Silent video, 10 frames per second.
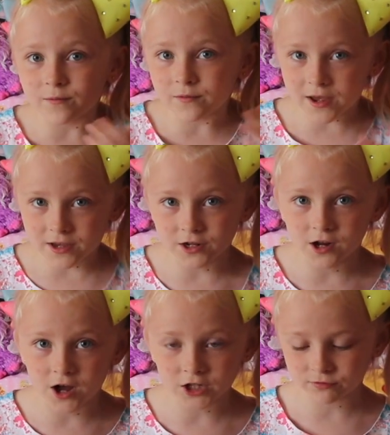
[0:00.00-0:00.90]
like
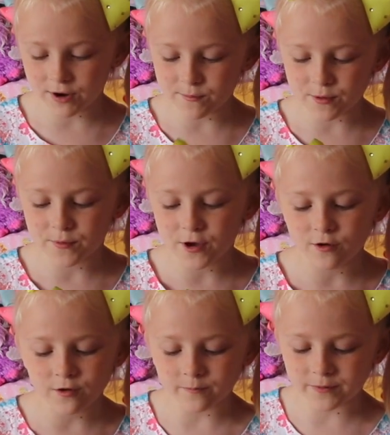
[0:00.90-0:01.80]
large rainbow
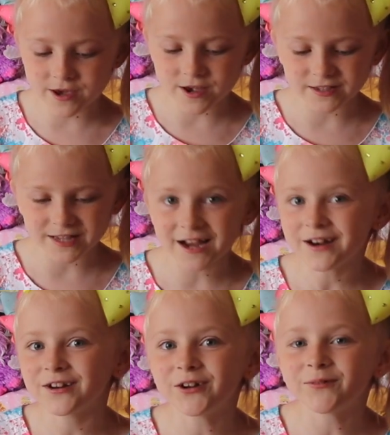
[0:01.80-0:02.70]
bow because I
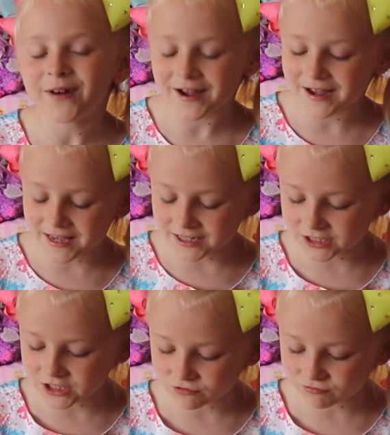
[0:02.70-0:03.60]
don't know why
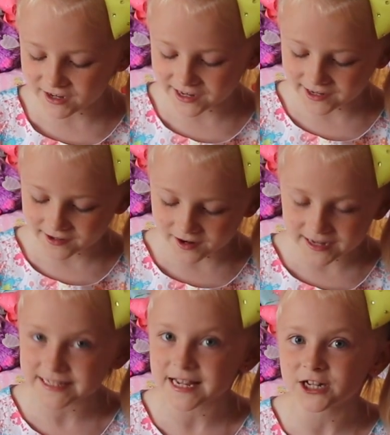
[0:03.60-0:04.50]
it's just really
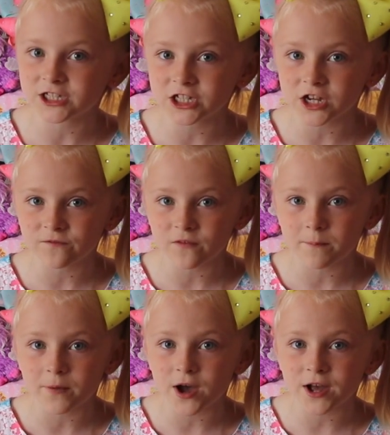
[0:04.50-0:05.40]
nice and it's good for
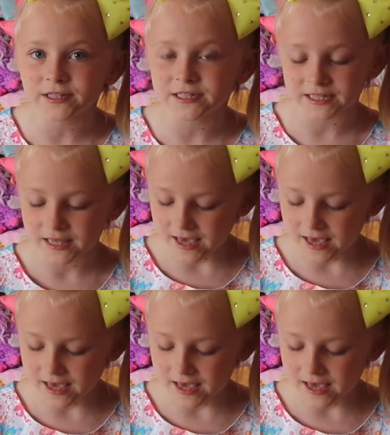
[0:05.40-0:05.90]
burns